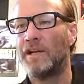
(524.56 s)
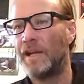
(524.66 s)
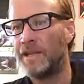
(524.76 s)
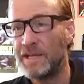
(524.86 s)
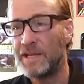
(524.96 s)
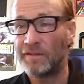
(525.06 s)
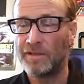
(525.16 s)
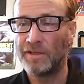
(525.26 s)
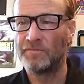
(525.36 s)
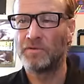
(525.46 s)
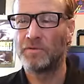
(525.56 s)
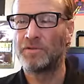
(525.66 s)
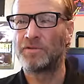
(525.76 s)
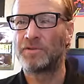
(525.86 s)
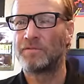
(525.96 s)
And that's going to
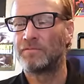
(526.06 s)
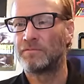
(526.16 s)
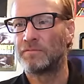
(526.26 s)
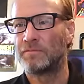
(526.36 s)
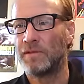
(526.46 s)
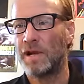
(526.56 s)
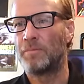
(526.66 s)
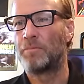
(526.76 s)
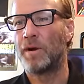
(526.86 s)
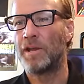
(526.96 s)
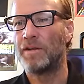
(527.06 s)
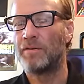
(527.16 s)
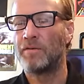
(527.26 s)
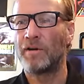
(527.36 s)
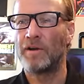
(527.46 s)
influence how bright
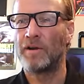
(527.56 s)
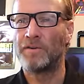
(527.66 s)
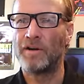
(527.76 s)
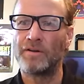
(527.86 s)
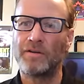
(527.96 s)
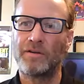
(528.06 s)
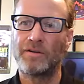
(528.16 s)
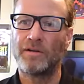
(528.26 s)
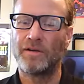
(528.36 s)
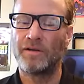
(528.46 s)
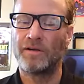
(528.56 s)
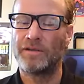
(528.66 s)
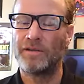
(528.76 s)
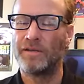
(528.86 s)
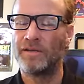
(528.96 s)
or how dark
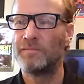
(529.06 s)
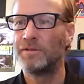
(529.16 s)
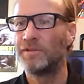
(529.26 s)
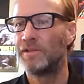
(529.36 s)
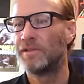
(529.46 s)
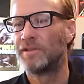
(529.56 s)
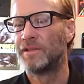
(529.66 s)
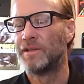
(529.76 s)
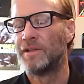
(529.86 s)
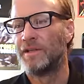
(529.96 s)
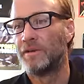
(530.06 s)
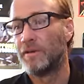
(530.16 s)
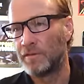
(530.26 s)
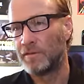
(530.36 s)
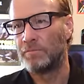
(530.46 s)
the image is,
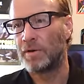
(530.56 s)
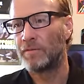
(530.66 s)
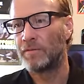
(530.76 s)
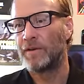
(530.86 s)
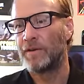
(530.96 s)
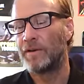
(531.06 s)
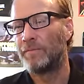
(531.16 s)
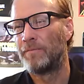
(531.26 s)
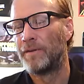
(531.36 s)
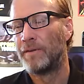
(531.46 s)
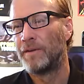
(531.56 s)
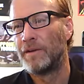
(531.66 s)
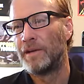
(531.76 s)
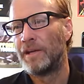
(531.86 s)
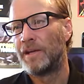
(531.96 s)
in part.
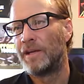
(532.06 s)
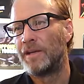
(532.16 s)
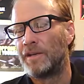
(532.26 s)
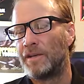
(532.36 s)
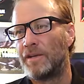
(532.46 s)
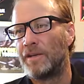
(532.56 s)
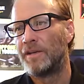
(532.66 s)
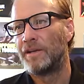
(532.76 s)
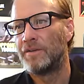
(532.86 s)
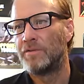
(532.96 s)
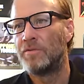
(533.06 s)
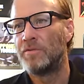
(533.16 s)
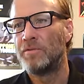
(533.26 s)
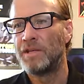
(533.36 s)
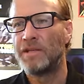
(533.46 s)
And you
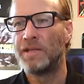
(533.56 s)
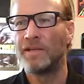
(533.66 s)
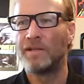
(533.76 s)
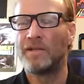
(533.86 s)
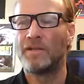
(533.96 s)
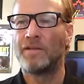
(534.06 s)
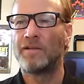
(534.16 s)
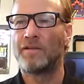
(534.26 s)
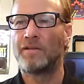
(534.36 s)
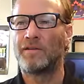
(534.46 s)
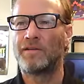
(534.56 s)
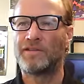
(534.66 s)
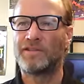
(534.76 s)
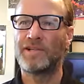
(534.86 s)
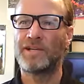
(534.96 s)
do need to get the
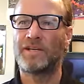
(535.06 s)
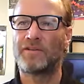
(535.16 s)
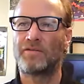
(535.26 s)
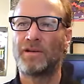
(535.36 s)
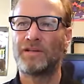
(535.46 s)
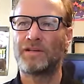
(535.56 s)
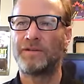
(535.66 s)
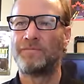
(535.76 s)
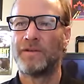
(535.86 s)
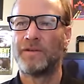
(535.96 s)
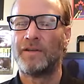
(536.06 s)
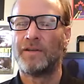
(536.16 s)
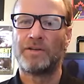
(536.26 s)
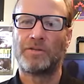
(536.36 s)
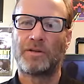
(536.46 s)
setting correctly.
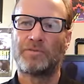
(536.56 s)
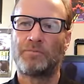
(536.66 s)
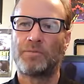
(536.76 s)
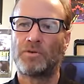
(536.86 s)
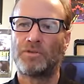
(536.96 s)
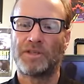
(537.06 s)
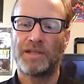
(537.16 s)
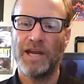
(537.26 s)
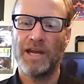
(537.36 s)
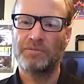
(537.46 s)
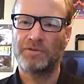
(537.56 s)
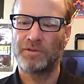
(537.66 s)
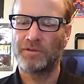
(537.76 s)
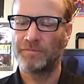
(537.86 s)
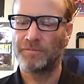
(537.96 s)
In terms of motion
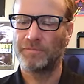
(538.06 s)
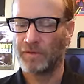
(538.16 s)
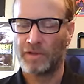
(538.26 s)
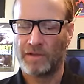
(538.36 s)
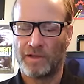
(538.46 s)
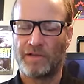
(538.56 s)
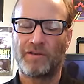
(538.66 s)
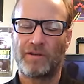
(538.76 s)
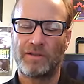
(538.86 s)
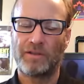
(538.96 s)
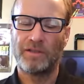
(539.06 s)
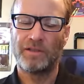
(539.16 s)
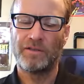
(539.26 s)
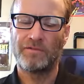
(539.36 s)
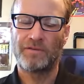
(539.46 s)
capture, if I
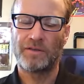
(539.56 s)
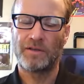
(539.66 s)
leave